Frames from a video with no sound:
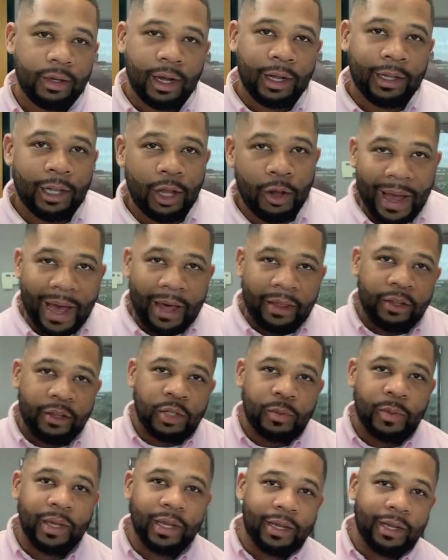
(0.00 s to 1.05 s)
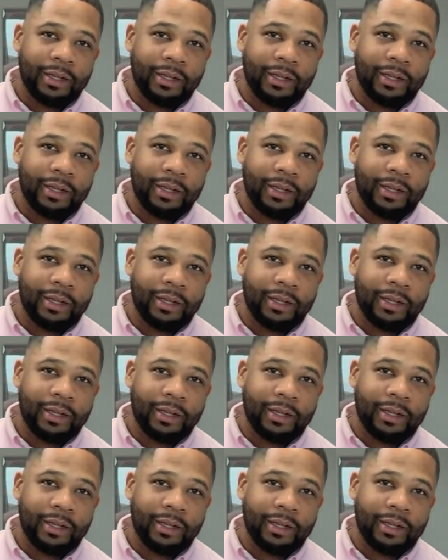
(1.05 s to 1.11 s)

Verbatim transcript: Hello, Matthew speaking.